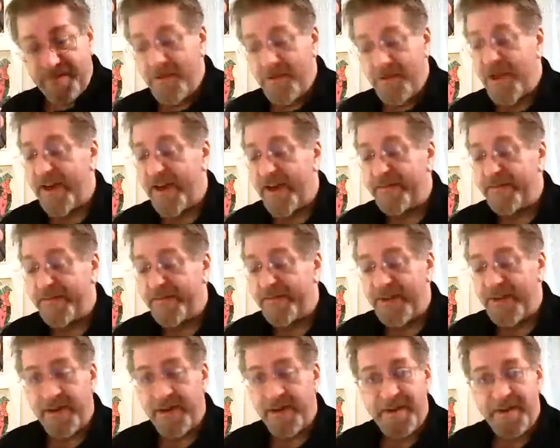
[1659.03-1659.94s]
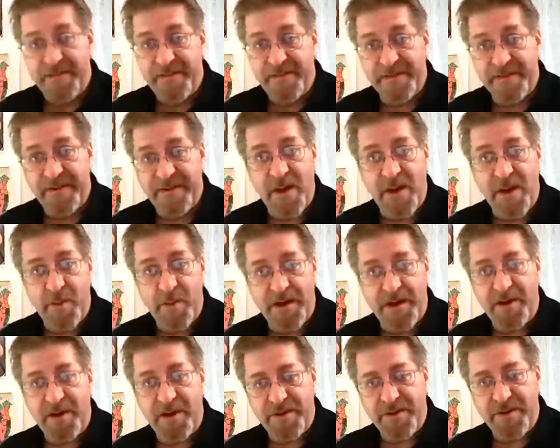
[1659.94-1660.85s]
have if it's not
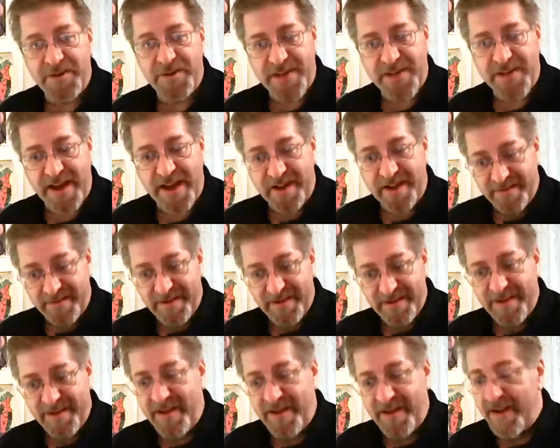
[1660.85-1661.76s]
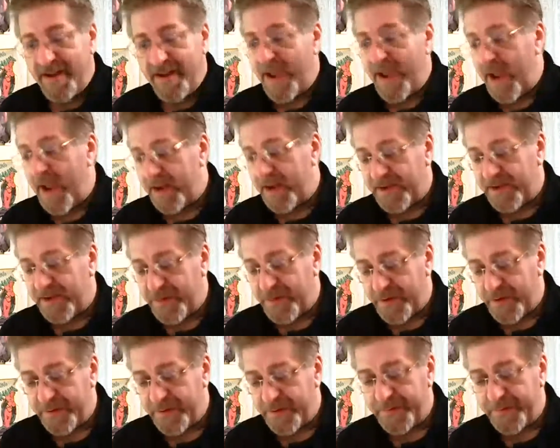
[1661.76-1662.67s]
windowed, you just kind of hand it to
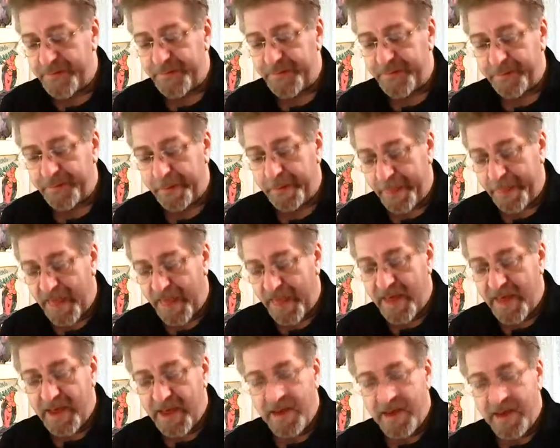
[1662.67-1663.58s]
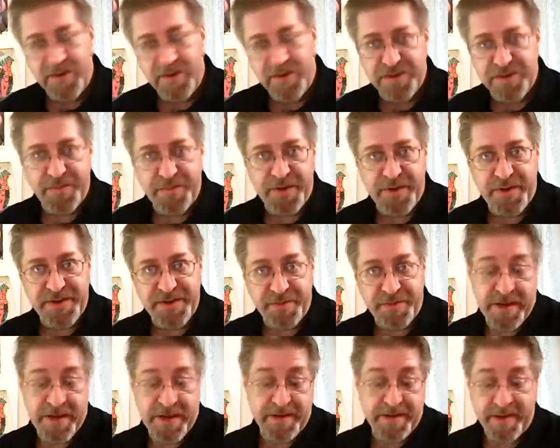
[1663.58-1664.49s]
her, which is pretty
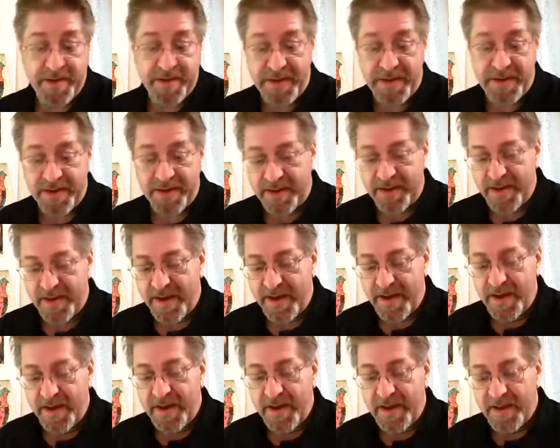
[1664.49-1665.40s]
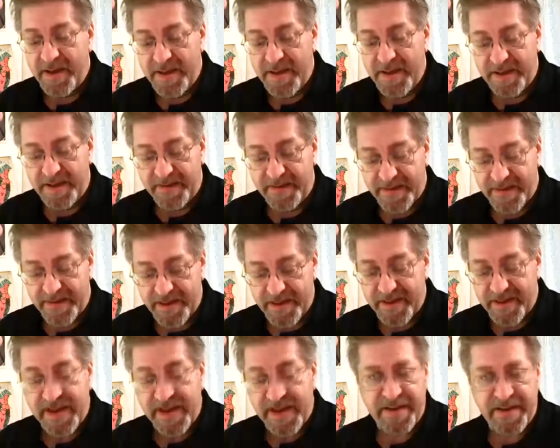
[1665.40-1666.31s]
sweet. I mean, that's
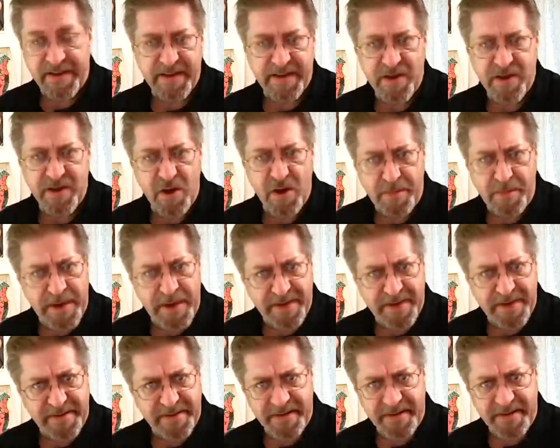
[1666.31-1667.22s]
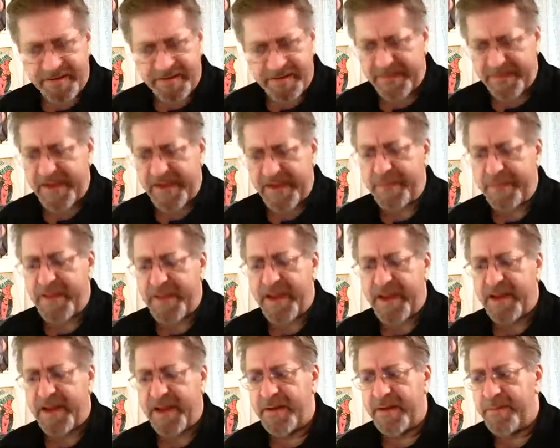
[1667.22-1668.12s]
like I said, Carl Potts does the same
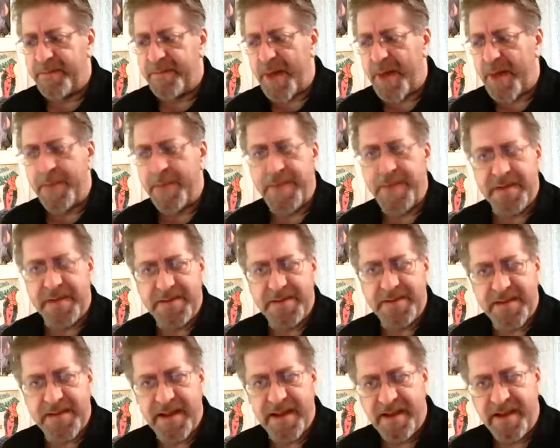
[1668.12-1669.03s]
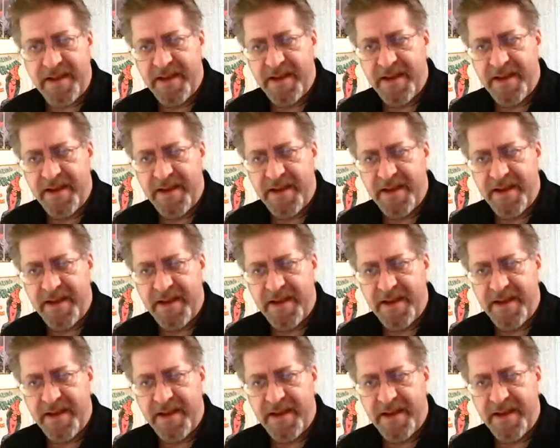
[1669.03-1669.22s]
thing, and Bob Budinsky.